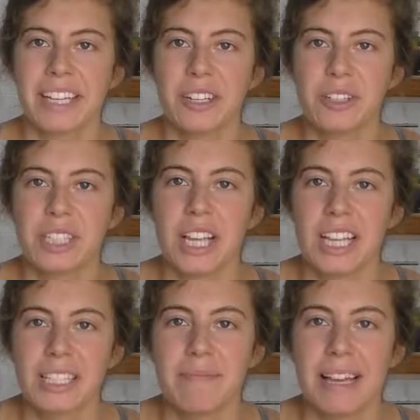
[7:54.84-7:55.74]

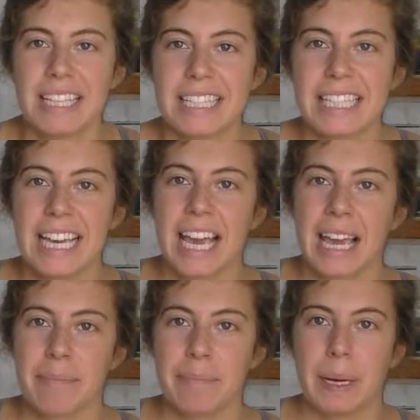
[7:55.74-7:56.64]
coleslaw is a messy
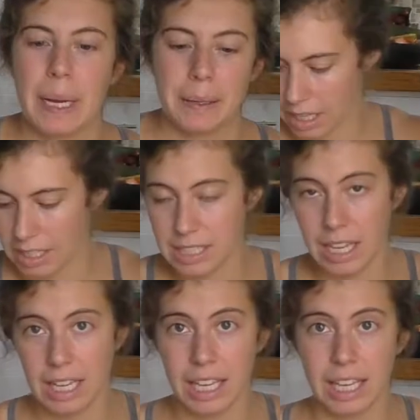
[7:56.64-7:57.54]
game, but I'll
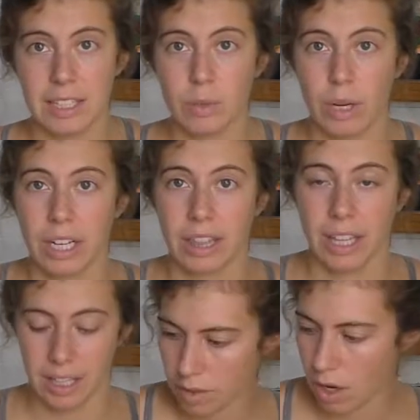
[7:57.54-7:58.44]
tell you, it's worth
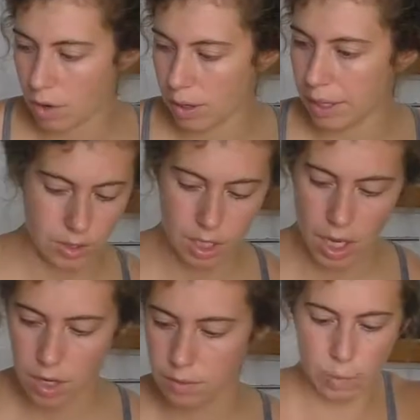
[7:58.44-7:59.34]
it. Okay, so
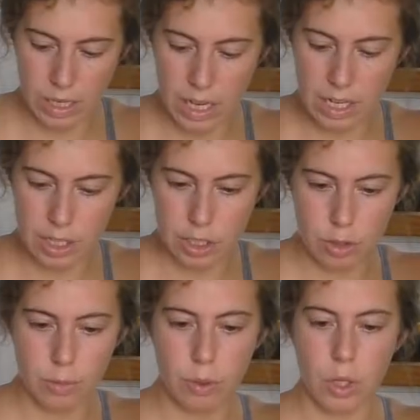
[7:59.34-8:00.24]
we got our
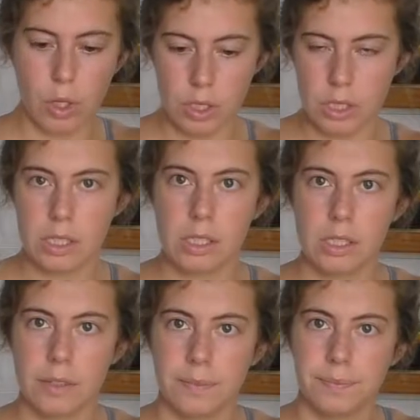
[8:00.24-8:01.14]
2 bowls